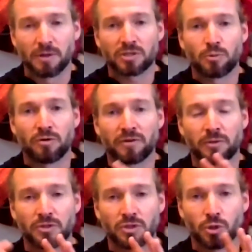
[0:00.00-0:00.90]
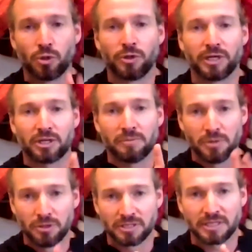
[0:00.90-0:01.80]
much more of a touring
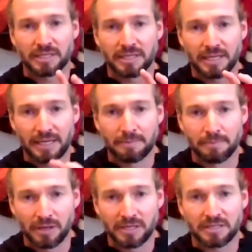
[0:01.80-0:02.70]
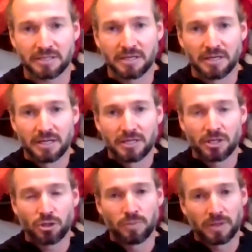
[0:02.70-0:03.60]
community in bikes,
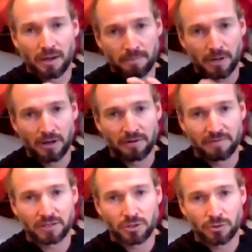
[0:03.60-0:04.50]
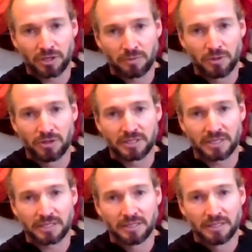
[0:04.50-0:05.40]
that you become part of that touring
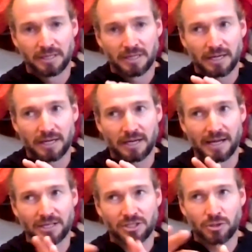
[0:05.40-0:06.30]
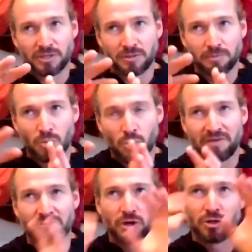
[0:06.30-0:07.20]
community. So it's more,
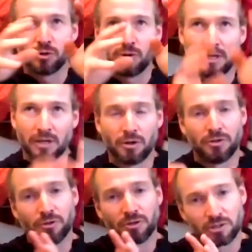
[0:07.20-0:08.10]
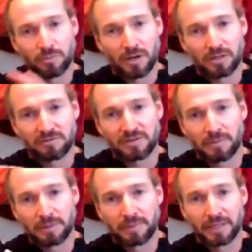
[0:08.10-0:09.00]
even though you're alone, you're still part of
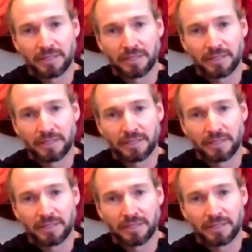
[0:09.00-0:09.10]
something